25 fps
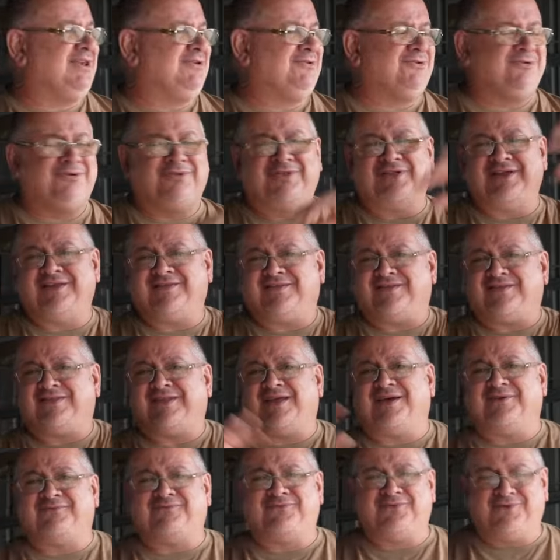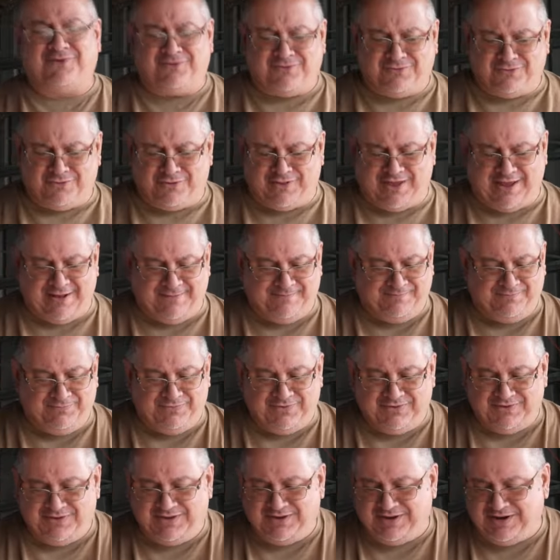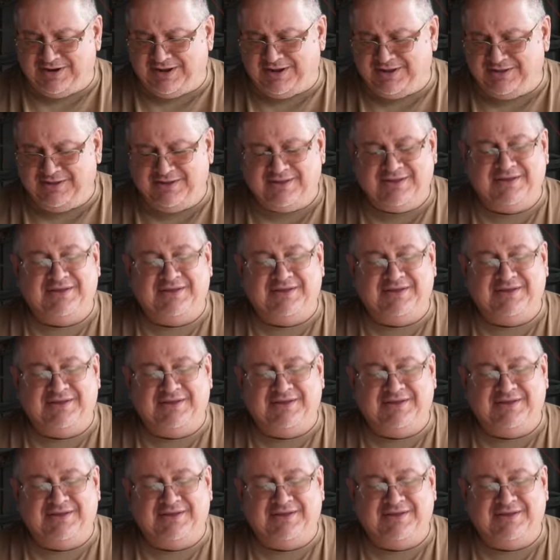all this stuff and all that, you know.